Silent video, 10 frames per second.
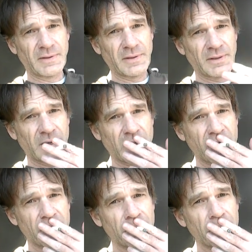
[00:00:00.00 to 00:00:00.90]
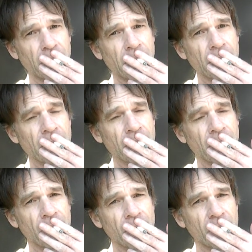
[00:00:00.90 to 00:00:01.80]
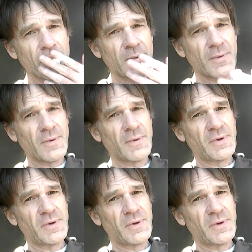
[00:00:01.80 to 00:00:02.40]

Nothing is said.